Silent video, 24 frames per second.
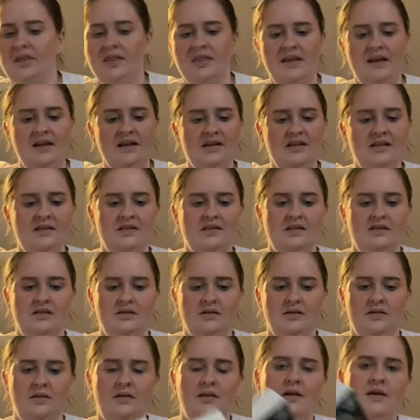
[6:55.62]
This,
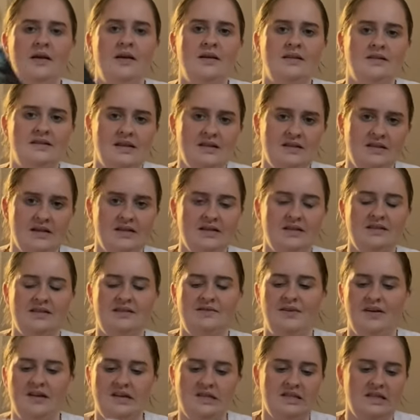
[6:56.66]
as I said, is
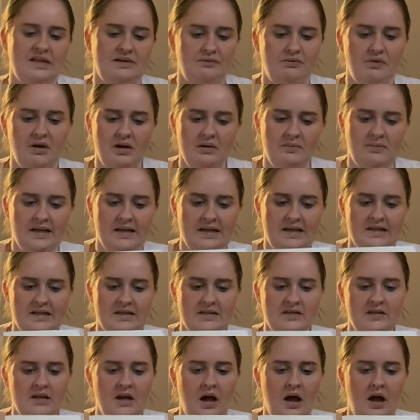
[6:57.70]
fantasy
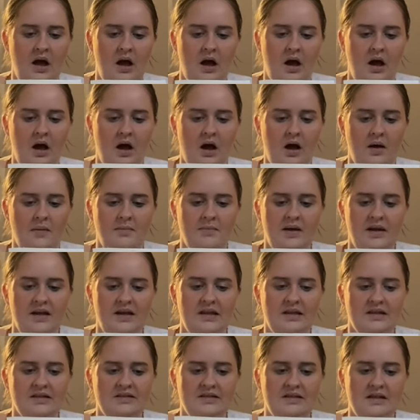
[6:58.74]
romance.
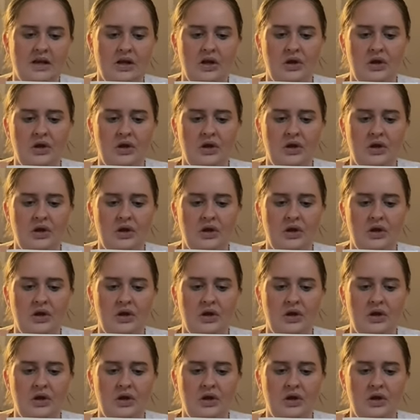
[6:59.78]
It's